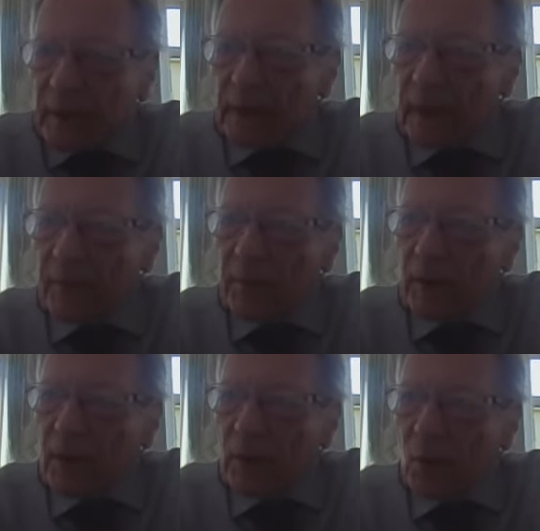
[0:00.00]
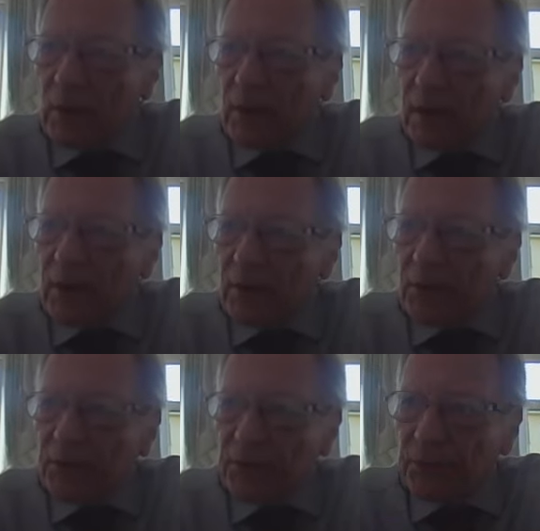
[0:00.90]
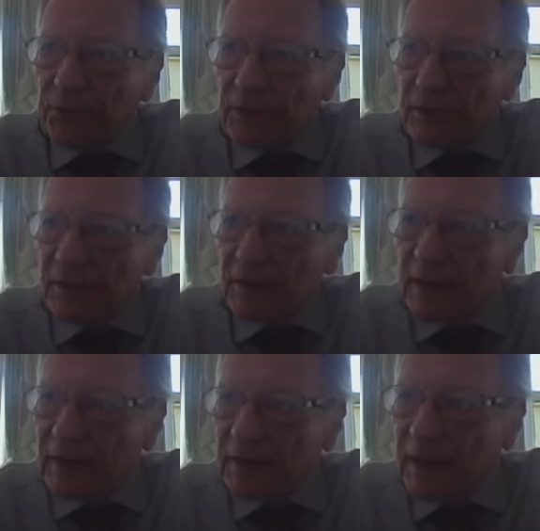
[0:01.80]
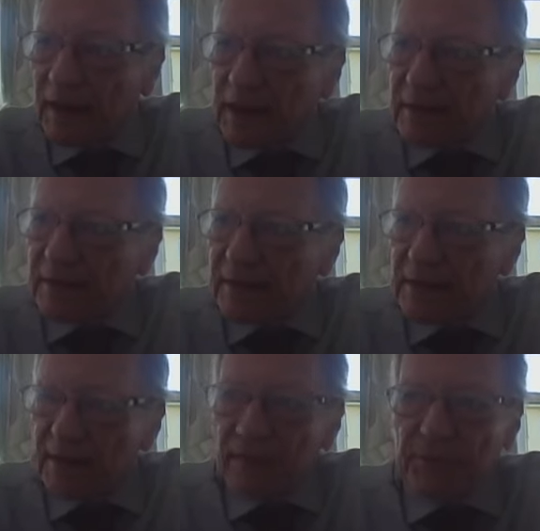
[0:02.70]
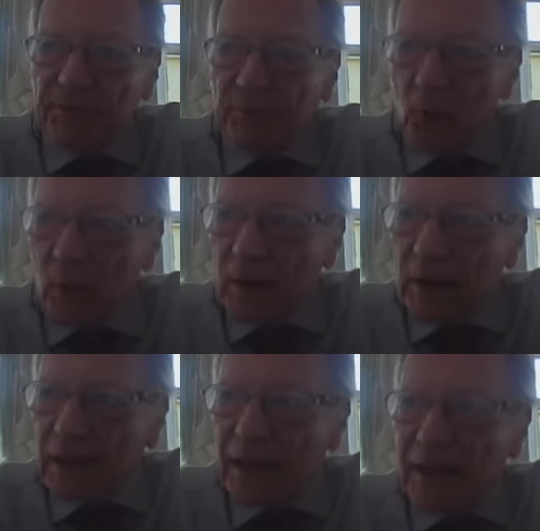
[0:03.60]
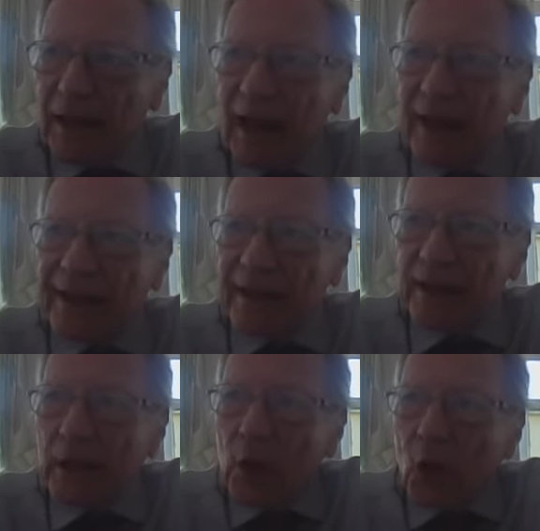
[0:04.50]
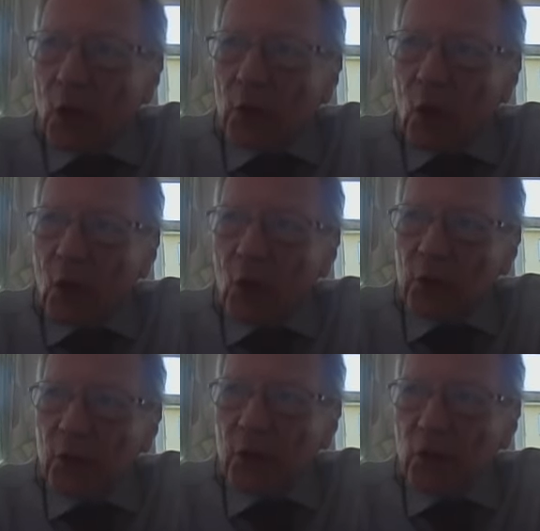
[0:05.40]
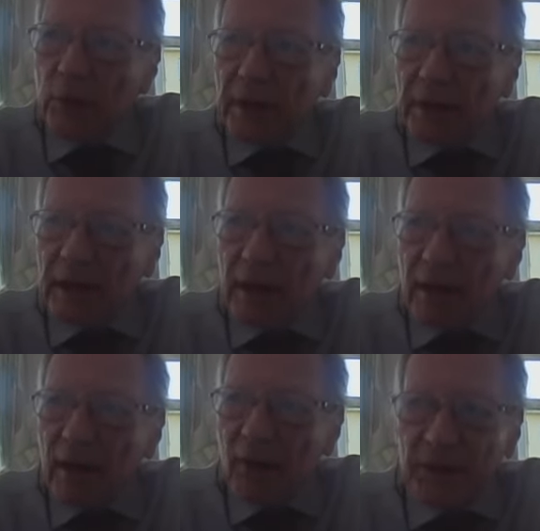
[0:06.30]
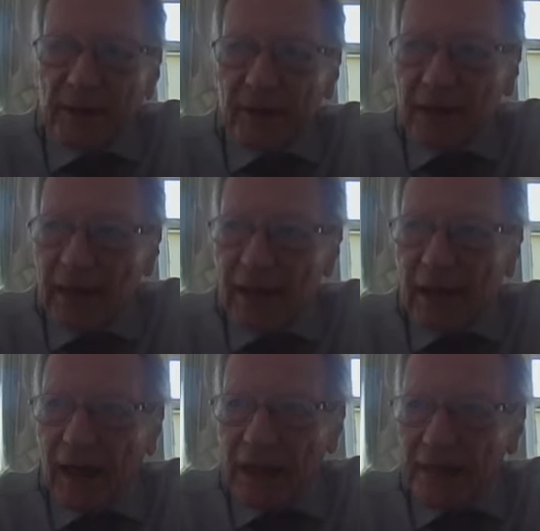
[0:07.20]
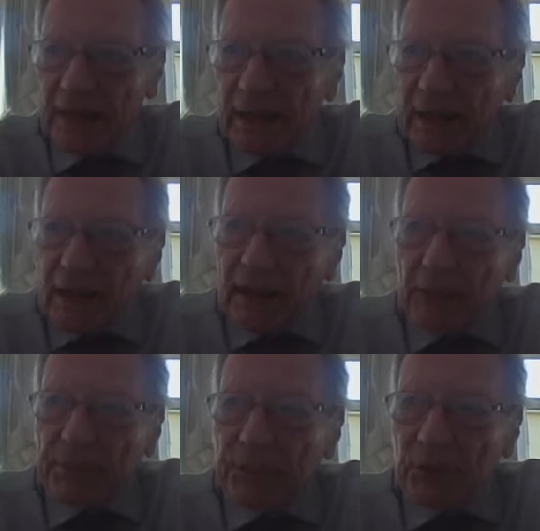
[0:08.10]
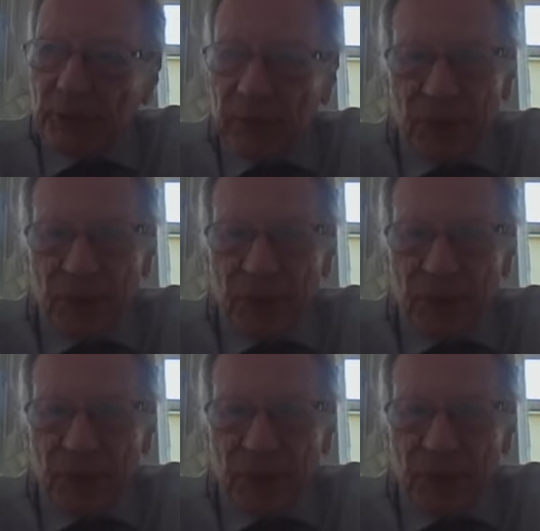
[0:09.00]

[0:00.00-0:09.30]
Now, one archaeologist recently stated that for a ley line to be a real ley line, and I presume he was